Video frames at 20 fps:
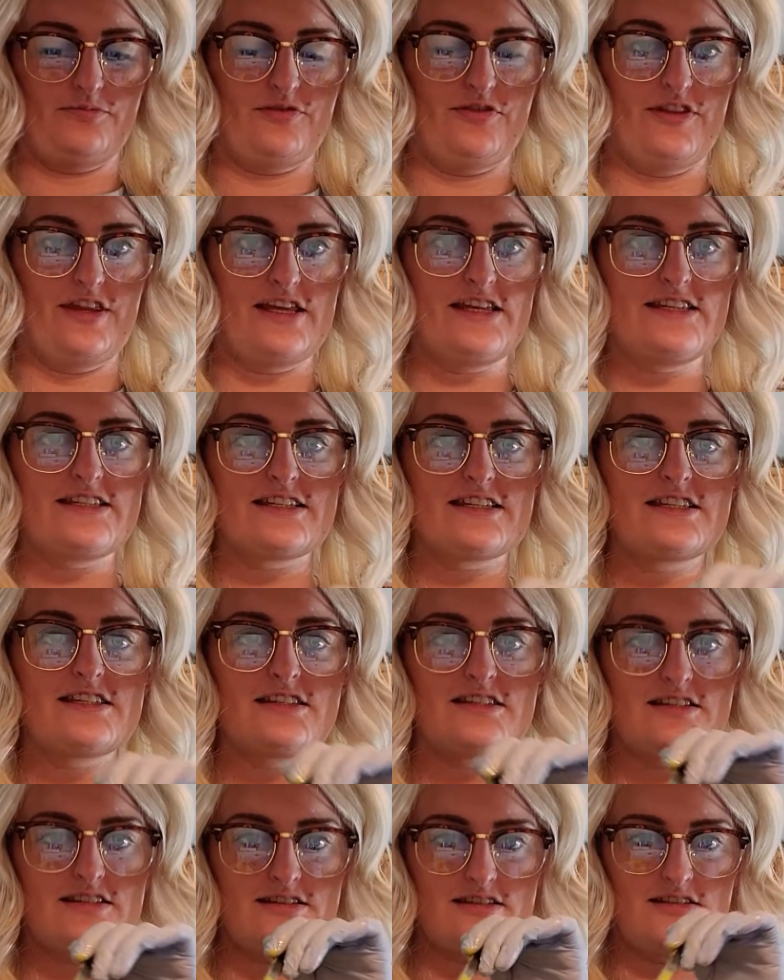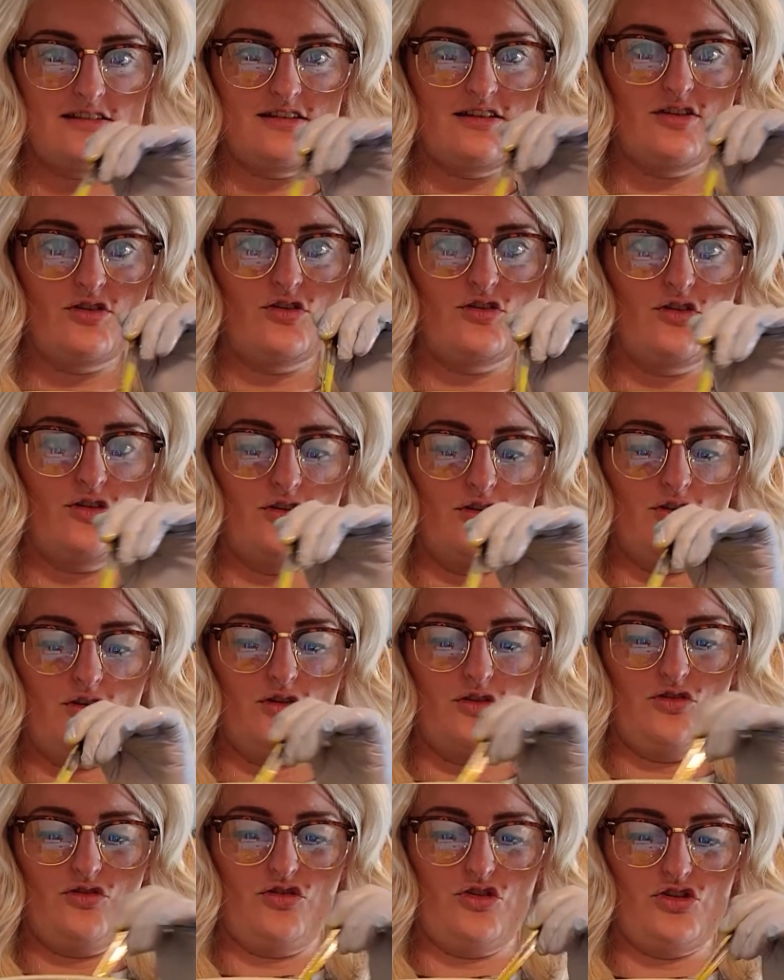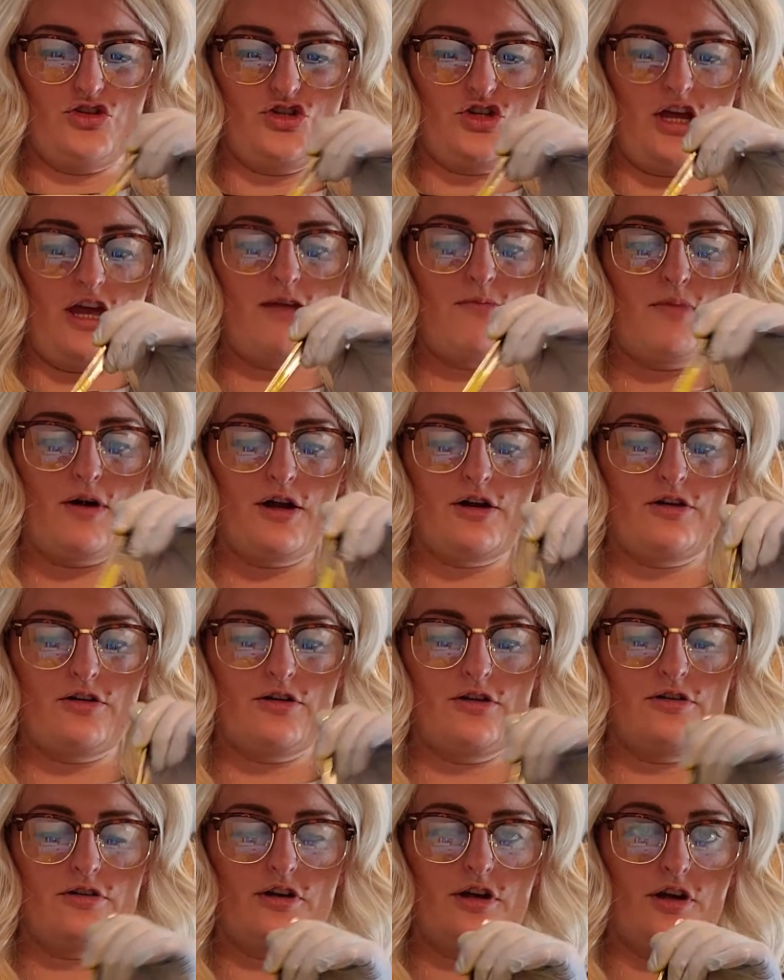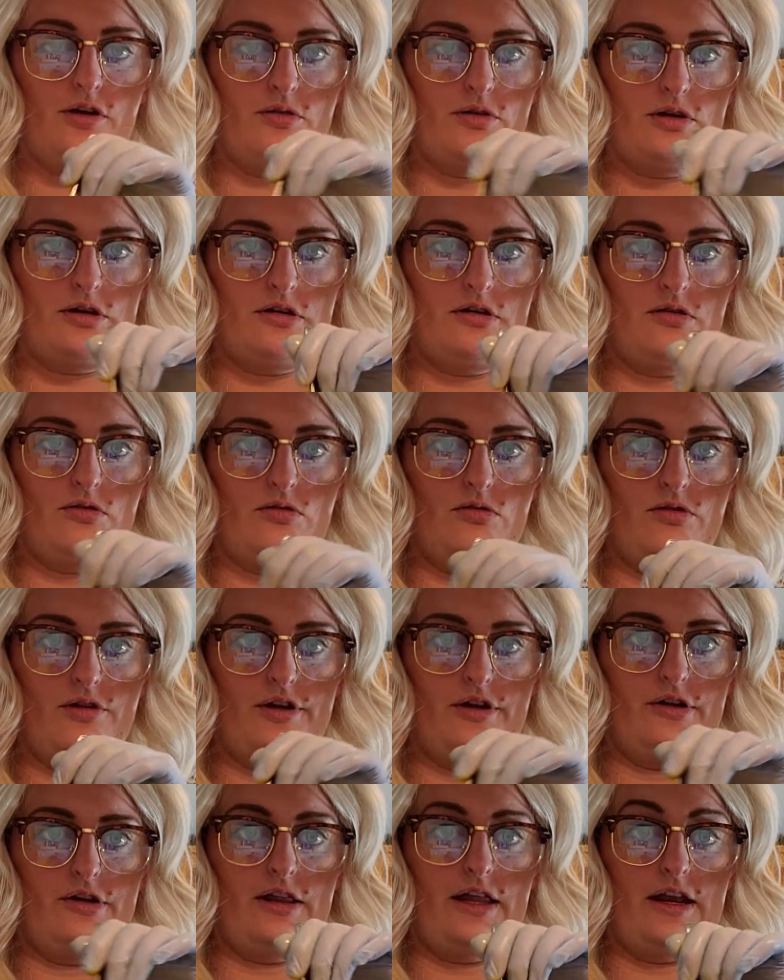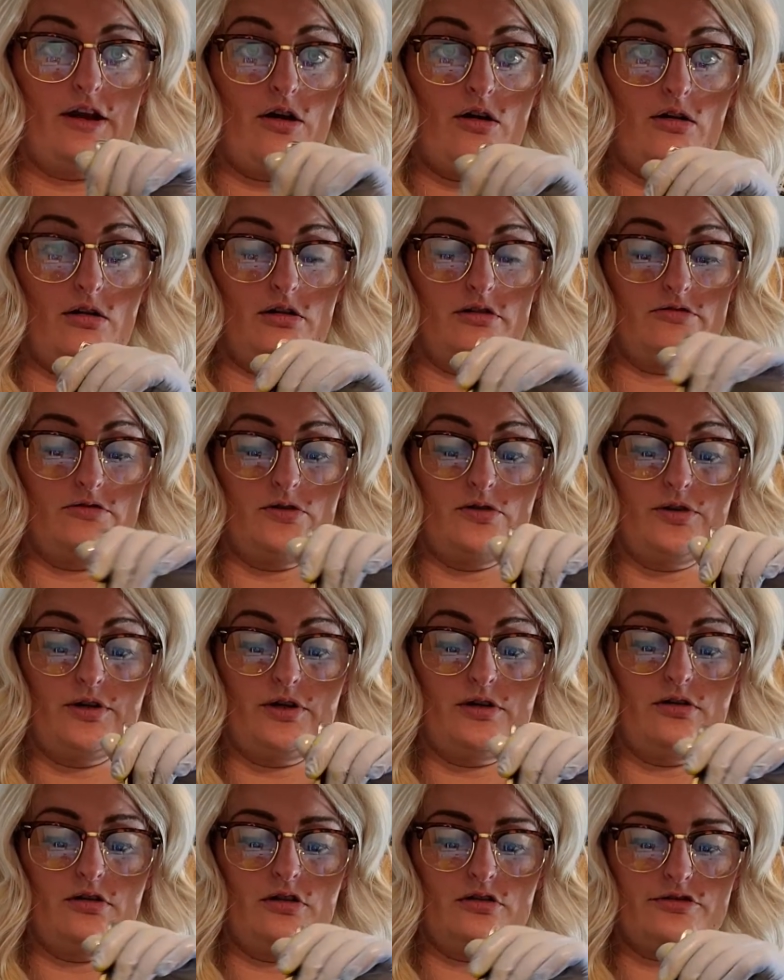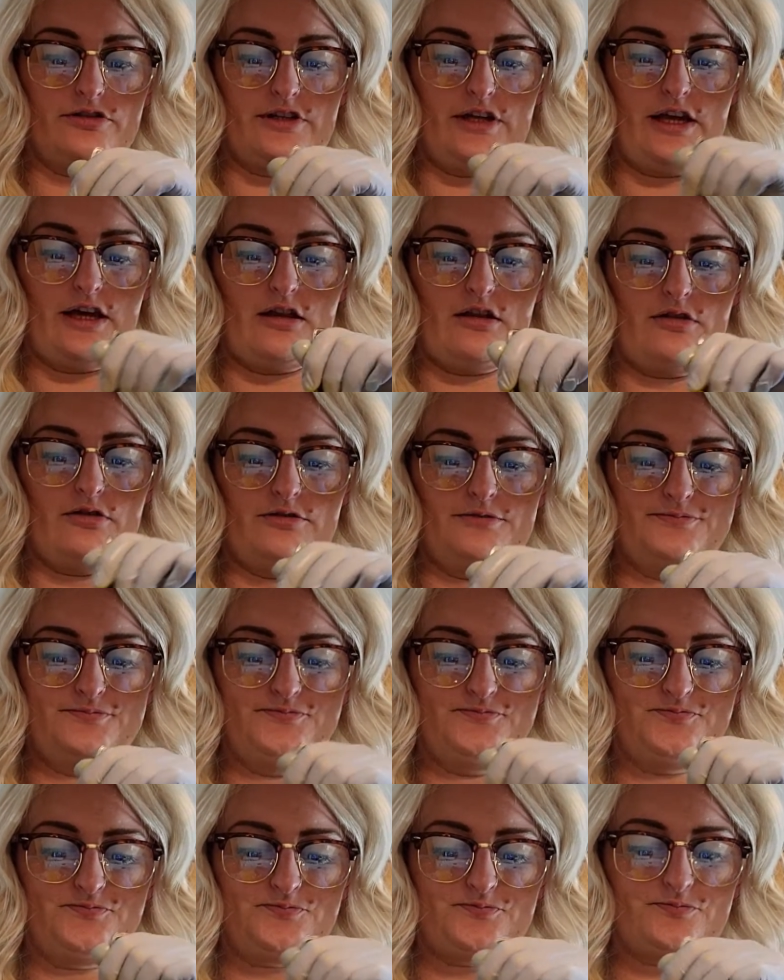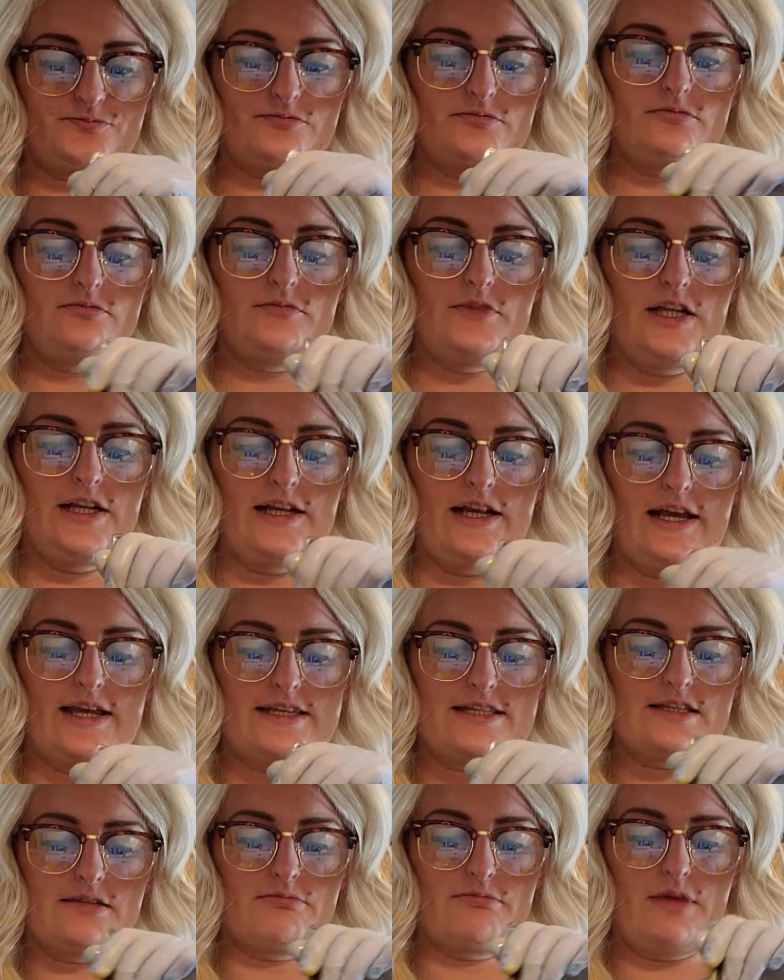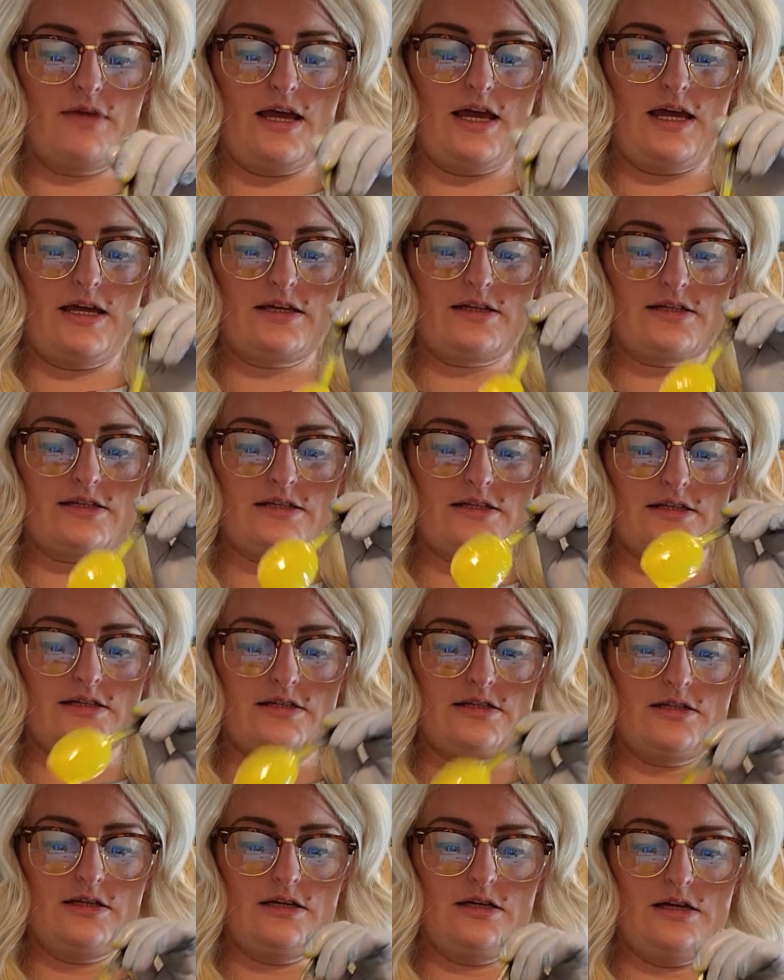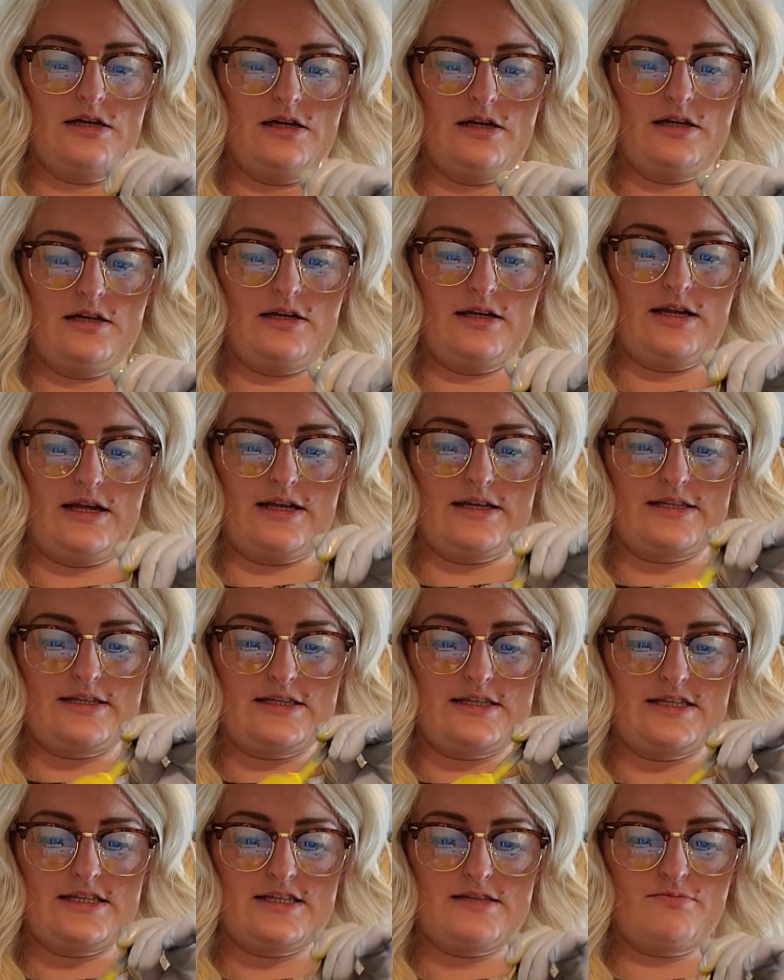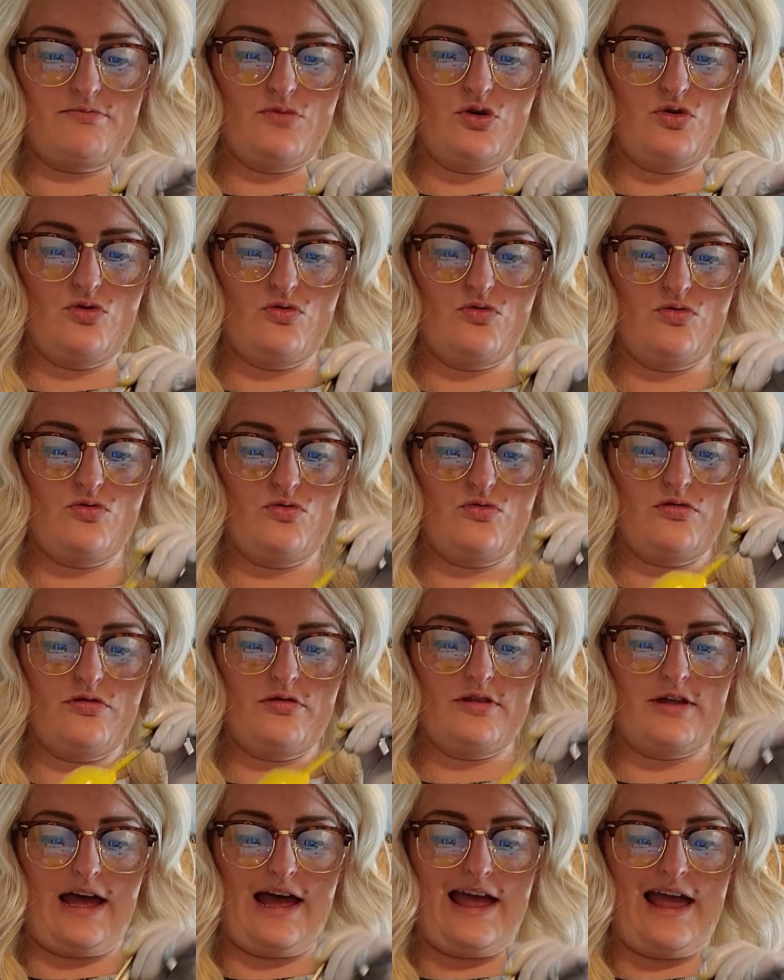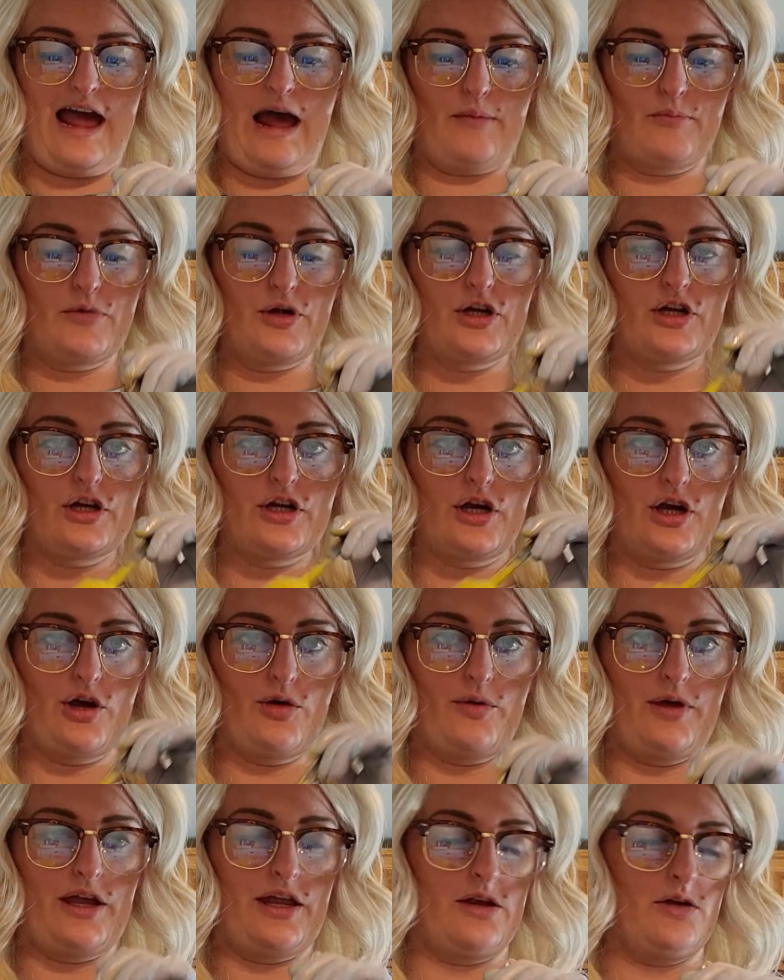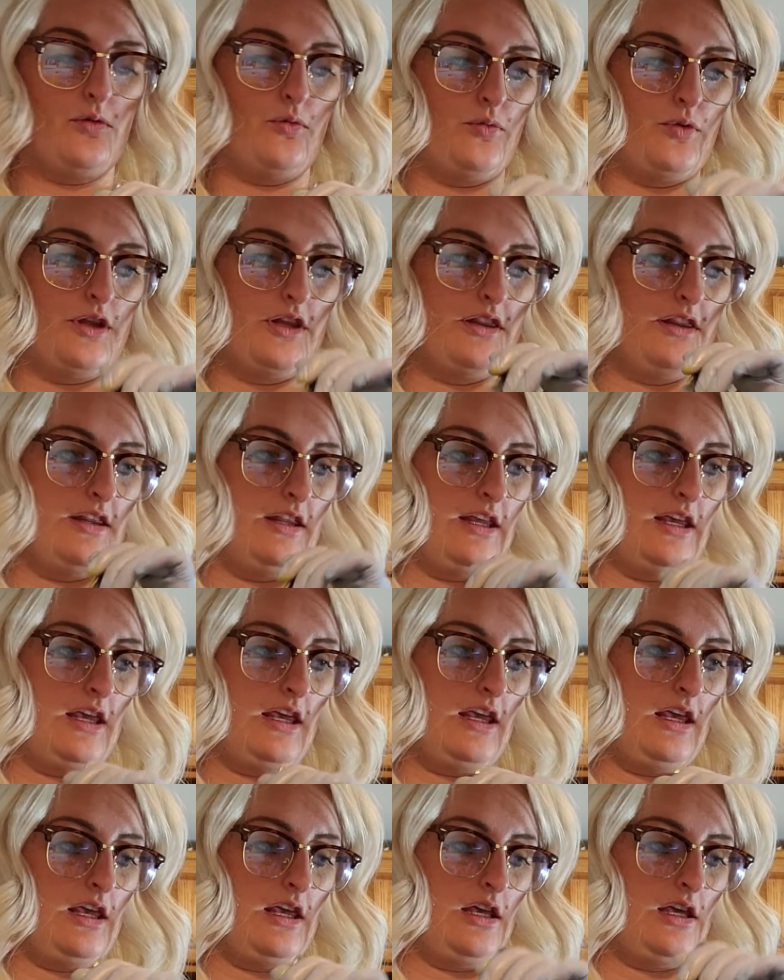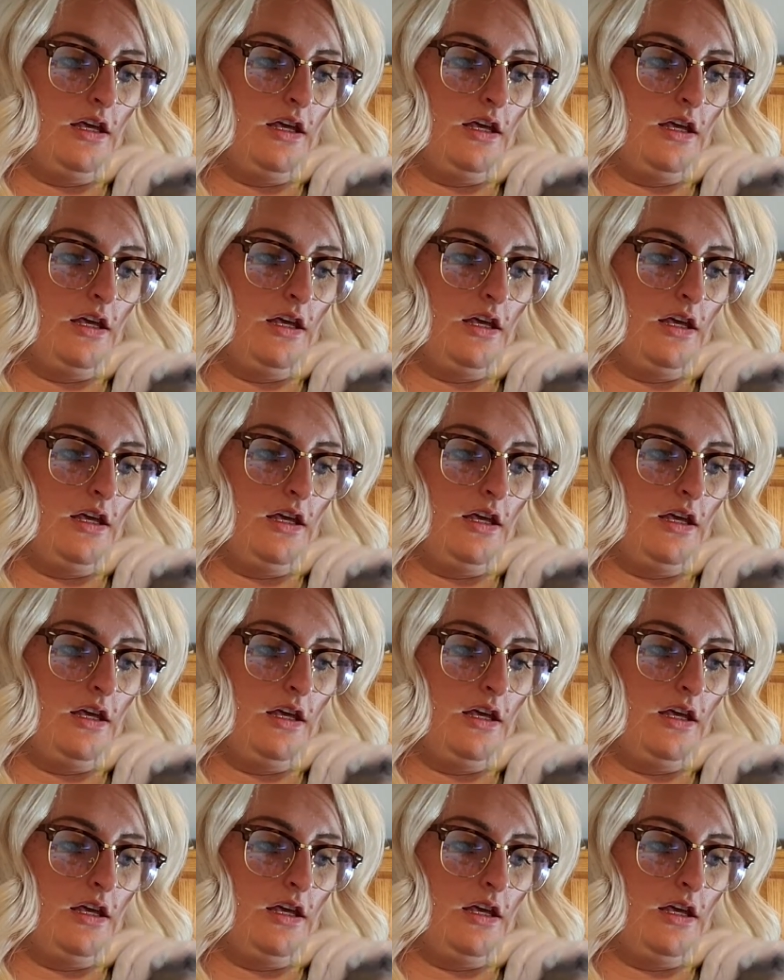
this is the shea butter, coconut oil, and olive oil all together. Nice and mixed, nice and smooth. I am going to go in with the